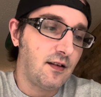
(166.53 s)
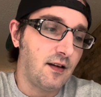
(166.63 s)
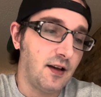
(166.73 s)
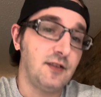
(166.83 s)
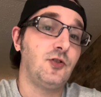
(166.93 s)

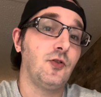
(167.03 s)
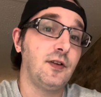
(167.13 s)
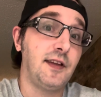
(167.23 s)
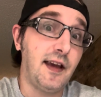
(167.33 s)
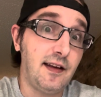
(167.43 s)

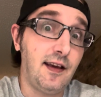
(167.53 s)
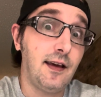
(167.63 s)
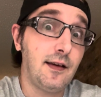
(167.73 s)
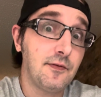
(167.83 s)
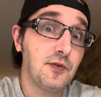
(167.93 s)
enjoyed that
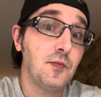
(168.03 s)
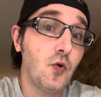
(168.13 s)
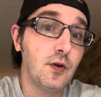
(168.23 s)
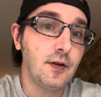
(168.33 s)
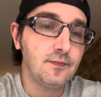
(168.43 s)
every
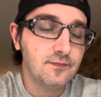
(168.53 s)
morning.